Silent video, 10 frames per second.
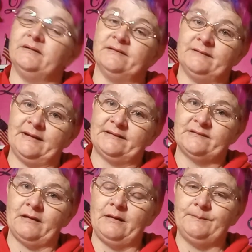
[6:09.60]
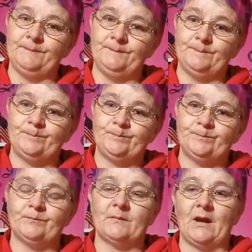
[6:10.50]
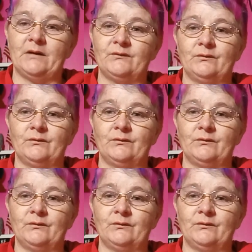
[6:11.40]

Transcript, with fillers: Until next time, I